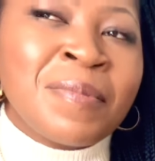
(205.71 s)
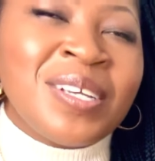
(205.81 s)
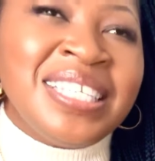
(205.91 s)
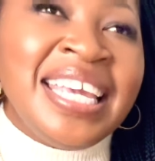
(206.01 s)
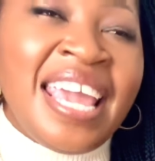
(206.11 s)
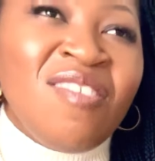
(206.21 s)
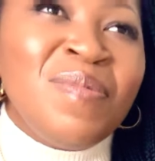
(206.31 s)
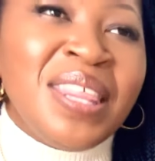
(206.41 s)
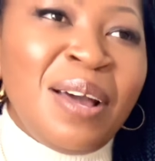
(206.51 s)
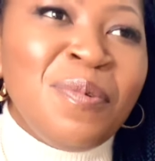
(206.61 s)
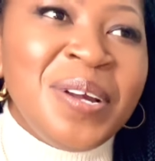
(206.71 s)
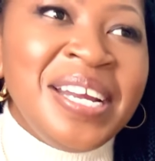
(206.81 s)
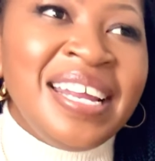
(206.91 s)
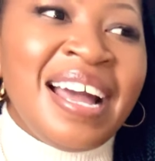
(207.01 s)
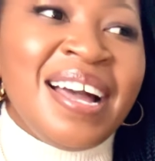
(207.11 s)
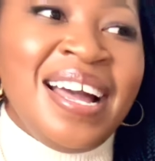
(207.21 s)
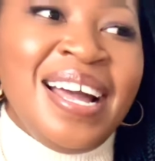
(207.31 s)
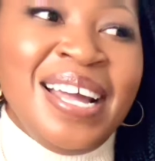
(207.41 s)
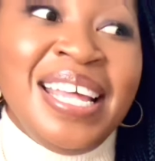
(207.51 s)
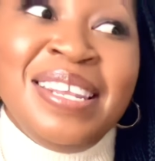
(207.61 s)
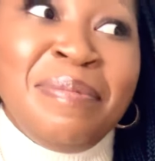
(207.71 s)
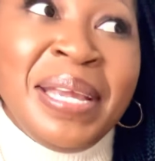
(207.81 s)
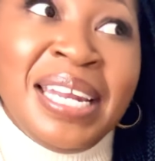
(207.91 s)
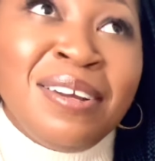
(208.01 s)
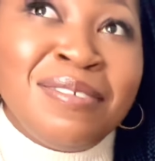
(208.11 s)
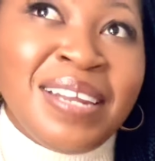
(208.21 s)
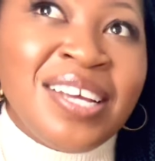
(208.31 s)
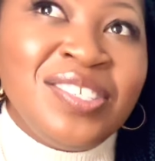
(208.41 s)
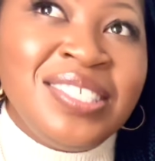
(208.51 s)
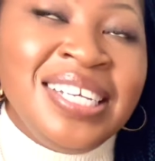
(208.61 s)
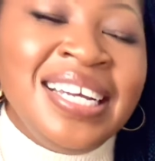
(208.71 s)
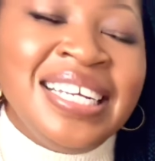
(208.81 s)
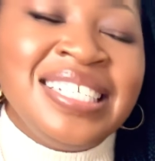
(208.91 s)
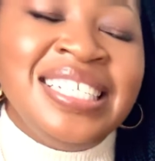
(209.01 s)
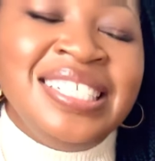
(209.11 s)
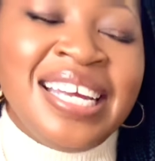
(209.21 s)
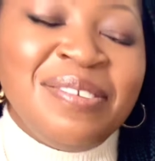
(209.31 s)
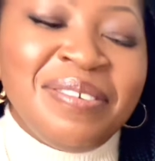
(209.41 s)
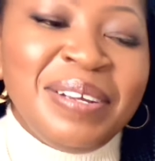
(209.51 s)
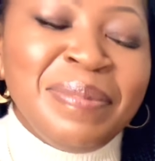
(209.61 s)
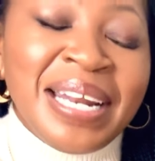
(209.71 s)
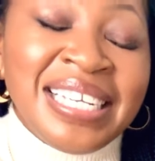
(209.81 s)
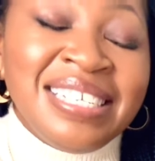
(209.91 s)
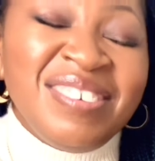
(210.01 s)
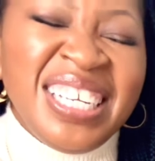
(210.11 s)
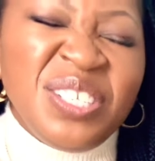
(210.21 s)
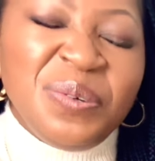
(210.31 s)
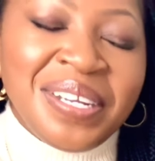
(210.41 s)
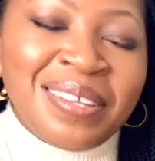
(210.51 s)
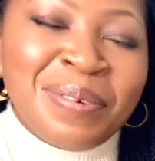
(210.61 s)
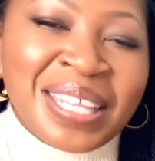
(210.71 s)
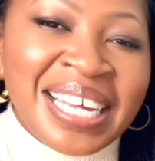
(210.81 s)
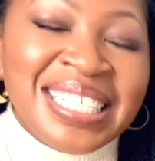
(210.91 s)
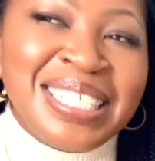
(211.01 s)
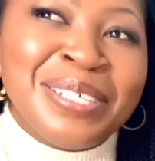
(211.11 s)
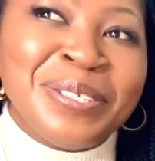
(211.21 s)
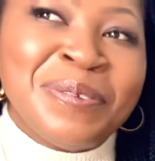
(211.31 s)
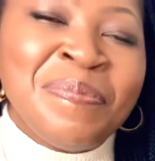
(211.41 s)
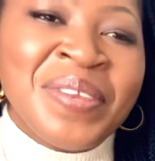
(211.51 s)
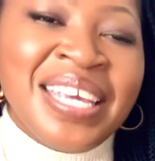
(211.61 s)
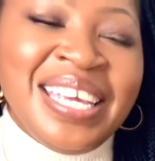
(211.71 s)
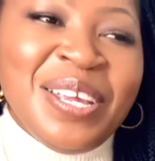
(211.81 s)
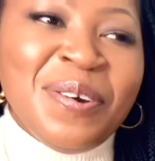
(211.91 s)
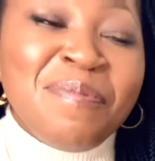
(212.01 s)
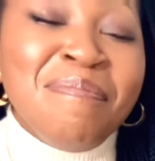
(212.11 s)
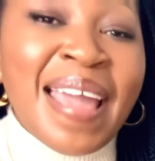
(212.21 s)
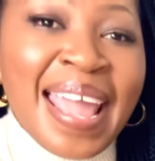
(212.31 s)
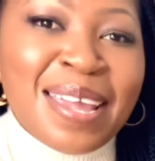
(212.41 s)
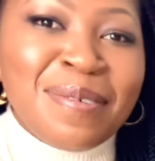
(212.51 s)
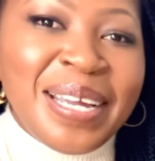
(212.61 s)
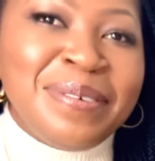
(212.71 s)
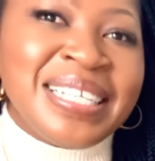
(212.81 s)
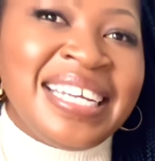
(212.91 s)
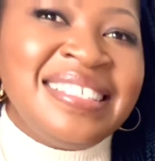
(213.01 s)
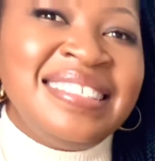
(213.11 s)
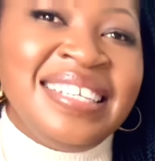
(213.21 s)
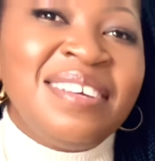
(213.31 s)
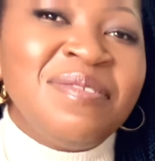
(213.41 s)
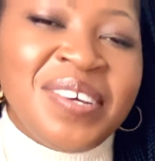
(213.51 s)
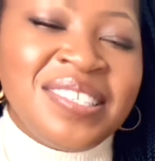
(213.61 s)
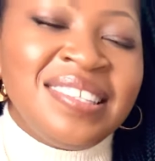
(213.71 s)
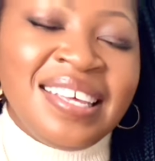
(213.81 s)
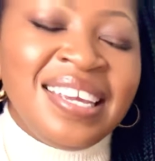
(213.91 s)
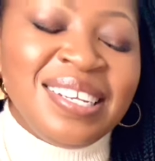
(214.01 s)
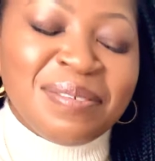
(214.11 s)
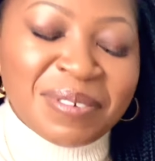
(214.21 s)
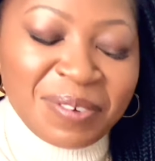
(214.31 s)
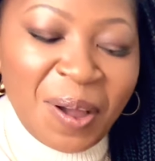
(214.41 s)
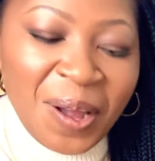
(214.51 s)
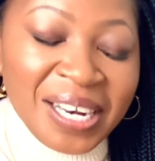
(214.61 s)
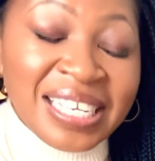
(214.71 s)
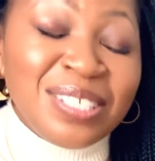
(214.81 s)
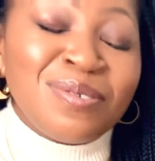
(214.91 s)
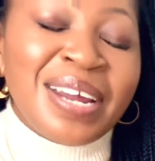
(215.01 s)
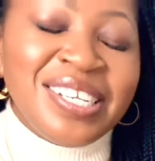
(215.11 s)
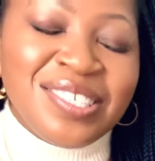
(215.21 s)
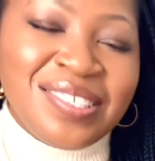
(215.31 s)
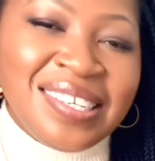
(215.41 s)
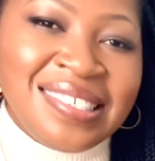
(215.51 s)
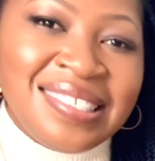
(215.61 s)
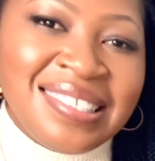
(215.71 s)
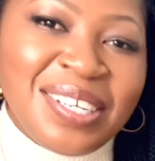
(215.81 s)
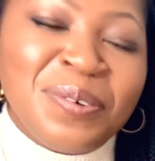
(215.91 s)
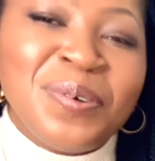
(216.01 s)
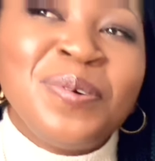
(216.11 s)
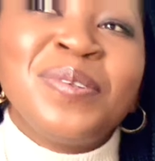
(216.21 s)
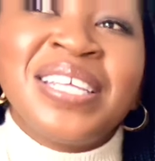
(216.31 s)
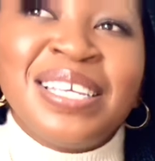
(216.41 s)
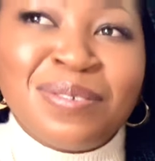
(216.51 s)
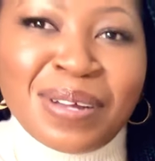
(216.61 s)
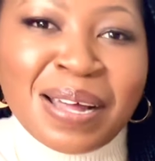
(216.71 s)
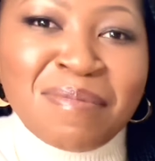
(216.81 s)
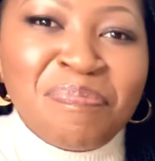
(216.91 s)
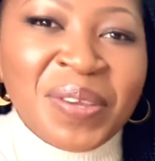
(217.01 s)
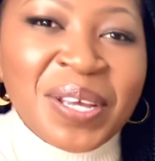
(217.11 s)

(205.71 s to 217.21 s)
Because he gave me that word at, uh, uh, at the beginning of last year, actually January, but I didn't really do anything with it until, you know, May, where it was like, seek first the kingdom of God and his righteousness and all things will come.